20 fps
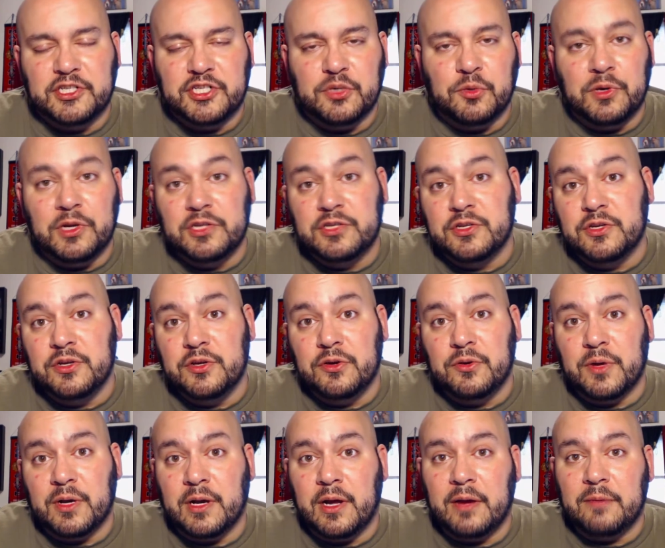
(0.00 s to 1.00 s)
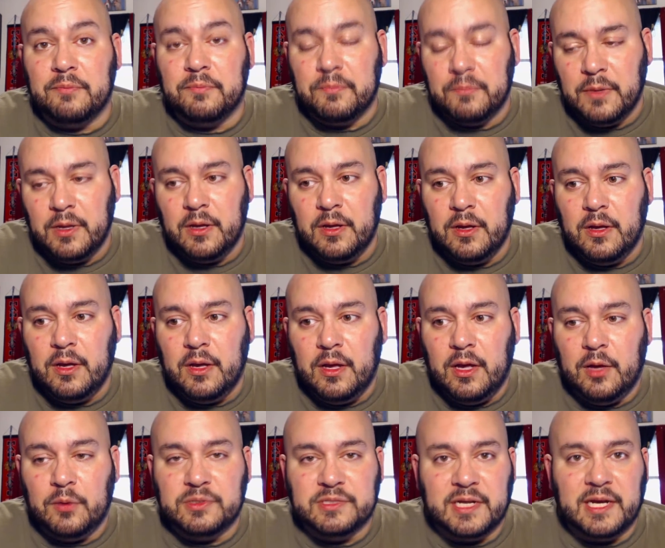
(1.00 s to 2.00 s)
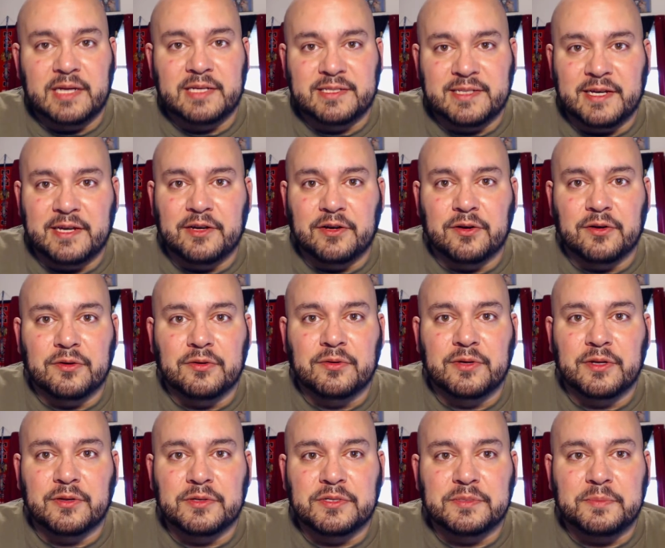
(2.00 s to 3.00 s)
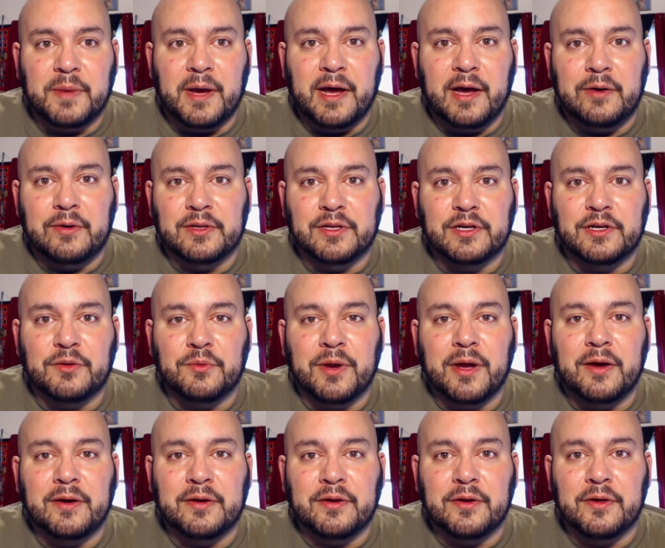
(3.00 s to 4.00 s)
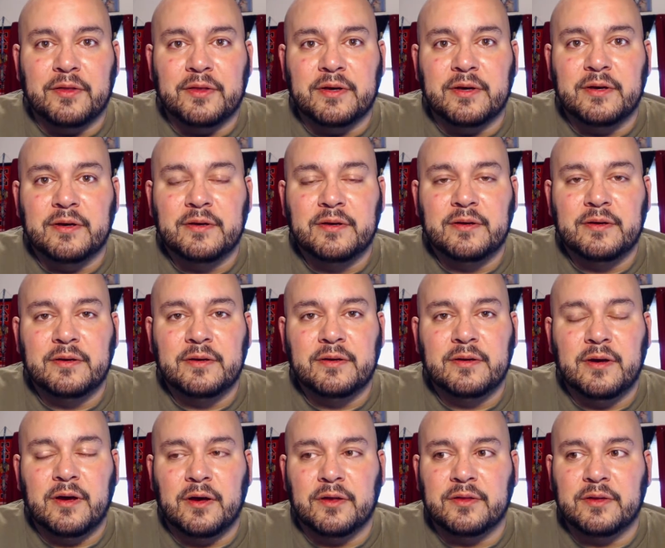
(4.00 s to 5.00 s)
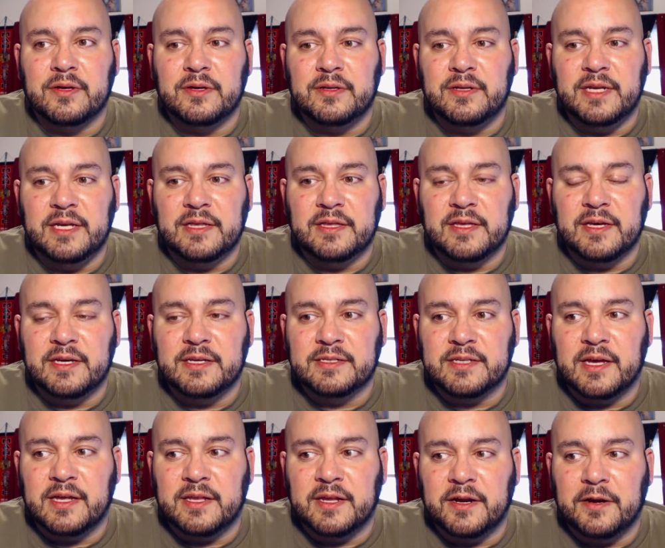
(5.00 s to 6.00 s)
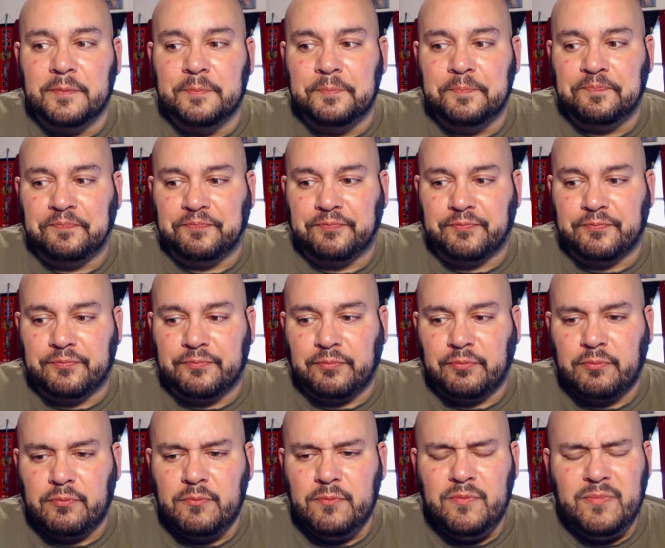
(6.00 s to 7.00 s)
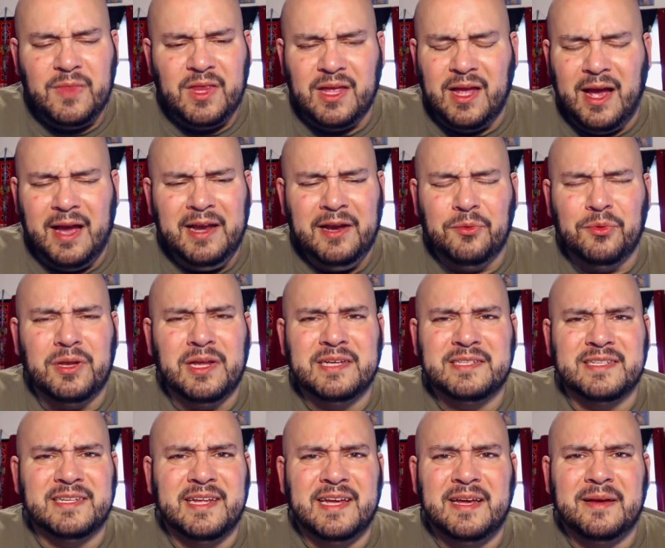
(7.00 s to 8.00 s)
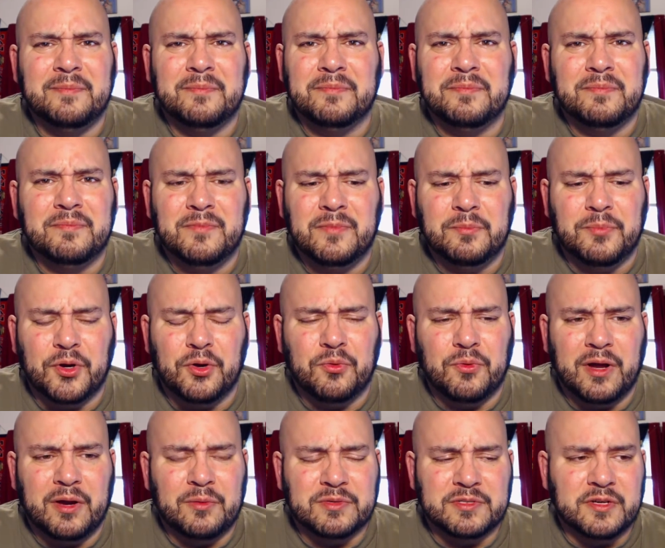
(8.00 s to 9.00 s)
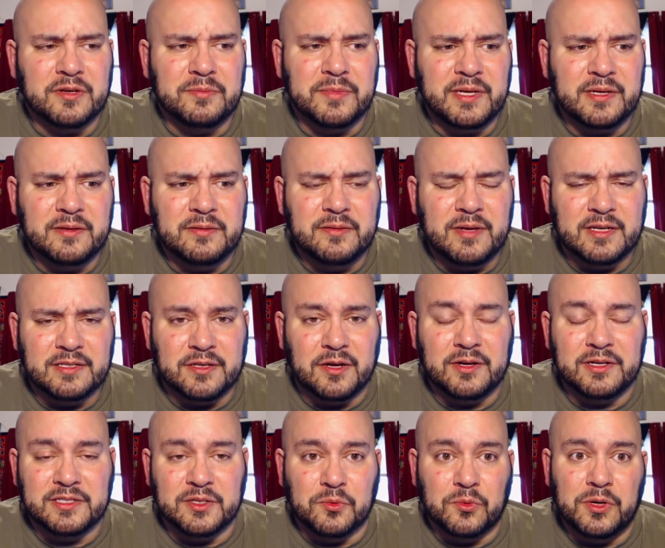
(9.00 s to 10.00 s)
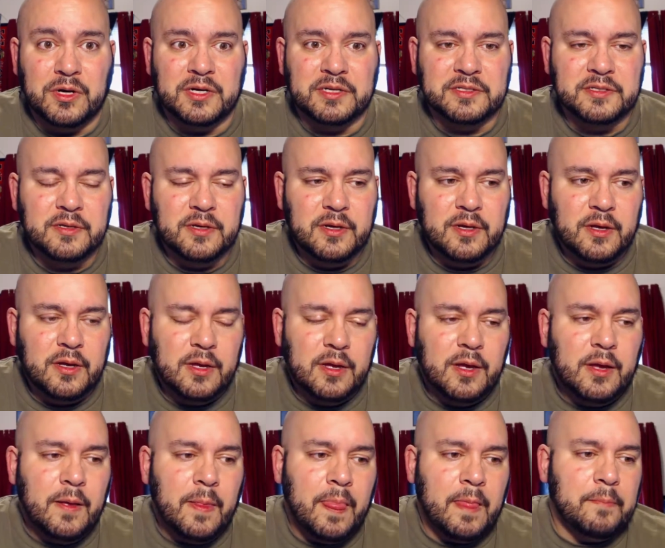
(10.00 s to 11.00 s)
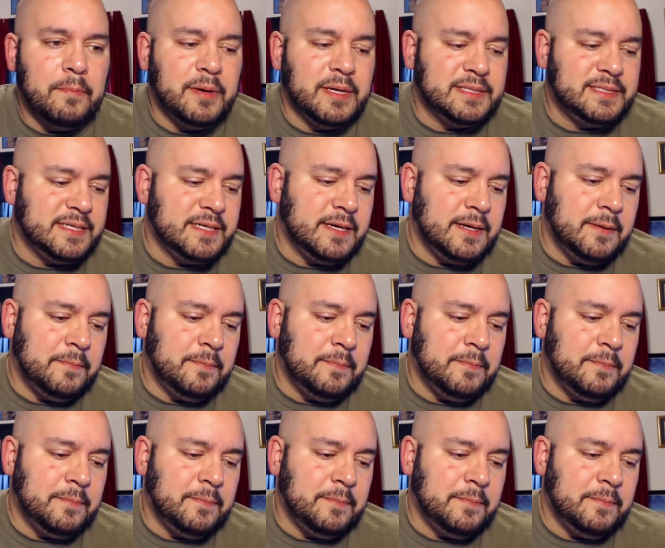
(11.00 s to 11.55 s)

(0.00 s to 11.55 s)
that she wanted to do, and it was nice seeing her, smile and look around at all the neat things on there. I didn't realize the damn boat ride was going to be as long as it was. But